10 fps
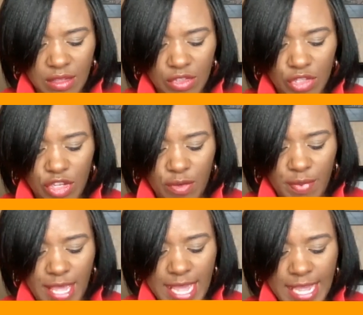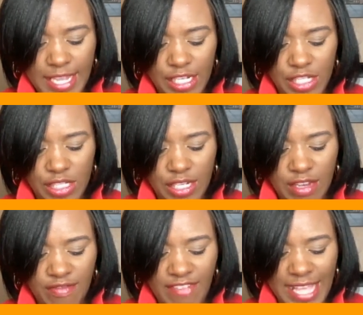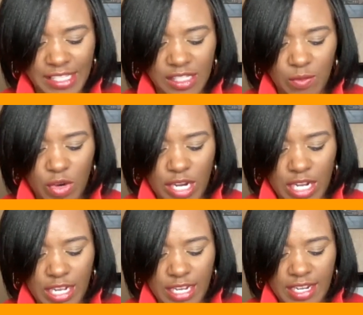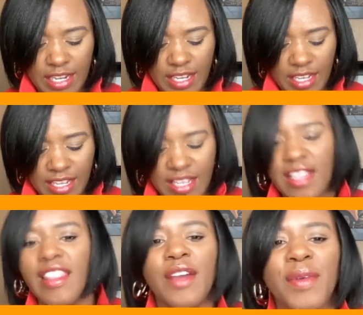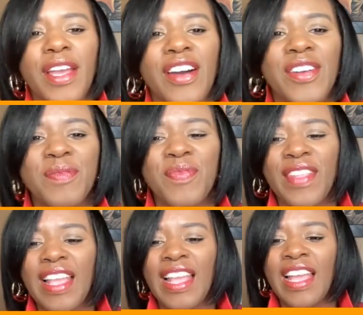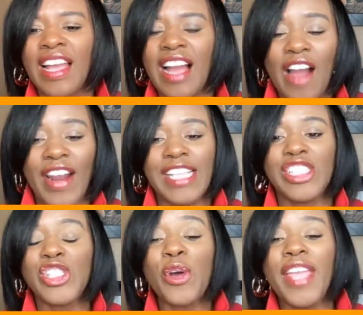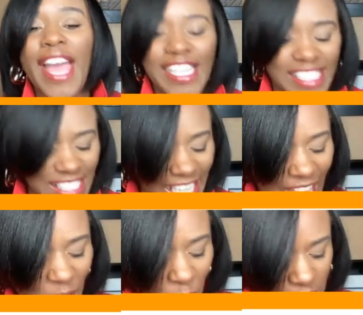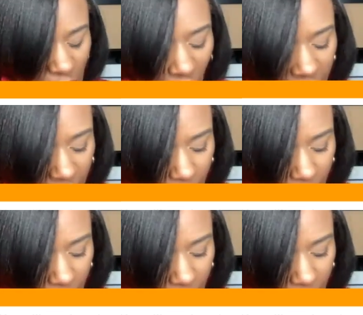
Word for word: to your page, invite someone on. There we go. All right. So, yes, today we're talking